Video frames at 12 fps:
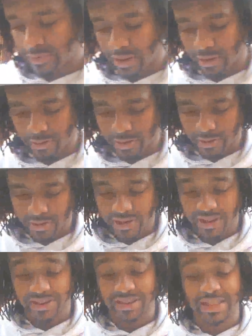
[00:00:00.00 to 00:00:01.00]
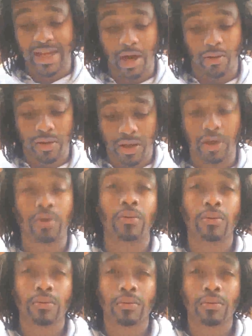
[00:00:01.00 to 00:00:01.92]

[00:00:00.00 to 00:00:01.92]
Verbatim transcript: I don't know. It's a tower, though.